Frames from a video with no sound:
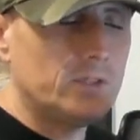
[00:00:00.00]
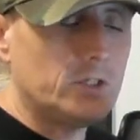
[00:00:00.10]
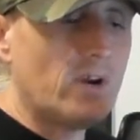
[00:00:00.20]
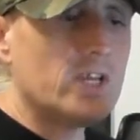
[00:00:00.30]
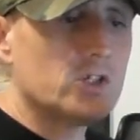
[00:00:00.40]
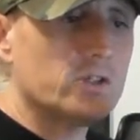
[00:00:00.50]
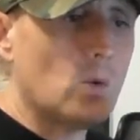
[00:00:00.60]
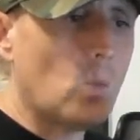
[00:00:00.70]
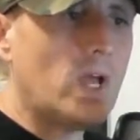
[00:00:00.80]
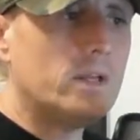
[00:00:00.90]
and the
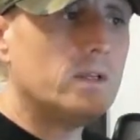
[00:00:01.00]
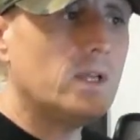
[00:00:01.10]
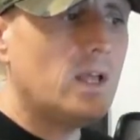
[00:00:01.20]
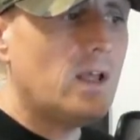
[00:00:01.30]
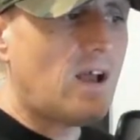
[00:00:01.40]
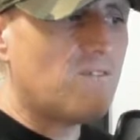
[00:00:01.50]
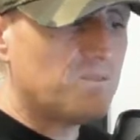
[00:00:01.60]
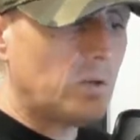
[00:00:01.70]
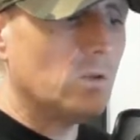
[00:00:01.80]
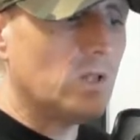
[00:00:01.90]
direction they went
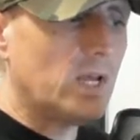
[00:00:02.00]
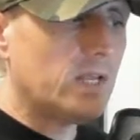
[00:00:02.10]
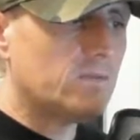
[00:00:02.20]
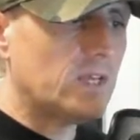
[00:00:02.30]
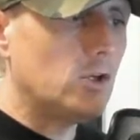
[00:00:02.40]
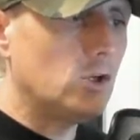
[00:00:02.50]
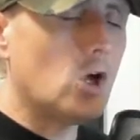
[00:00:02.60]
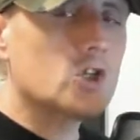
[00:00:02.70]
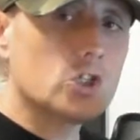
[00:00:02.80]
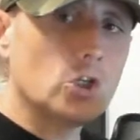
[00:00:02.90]
I feel like they
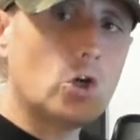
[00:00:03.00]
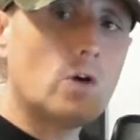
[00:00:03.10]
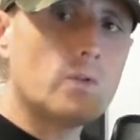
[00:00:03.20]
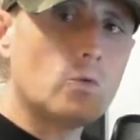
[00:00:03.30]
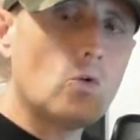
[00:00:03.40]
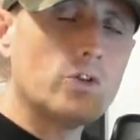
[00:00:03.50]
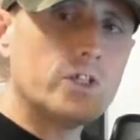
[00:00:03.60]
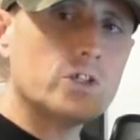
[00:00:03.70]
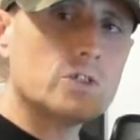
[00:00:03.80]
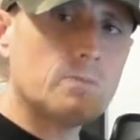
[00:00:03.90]
lost a lot of their
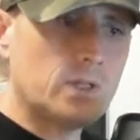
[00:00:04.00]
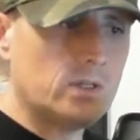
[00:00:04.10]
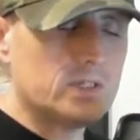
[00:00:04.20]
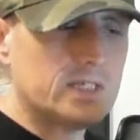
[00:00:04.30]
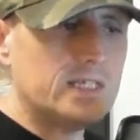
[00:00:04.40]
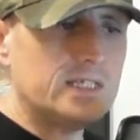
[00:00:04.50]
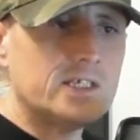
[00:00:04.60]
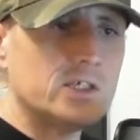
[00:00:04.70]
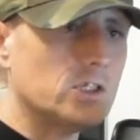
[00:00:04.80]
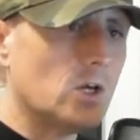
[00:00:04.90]
audience because they
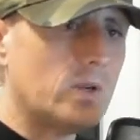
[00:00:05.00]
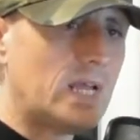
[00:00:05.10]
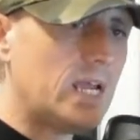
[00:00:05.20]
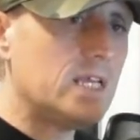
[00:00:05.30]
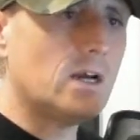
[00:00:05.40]
didn't go in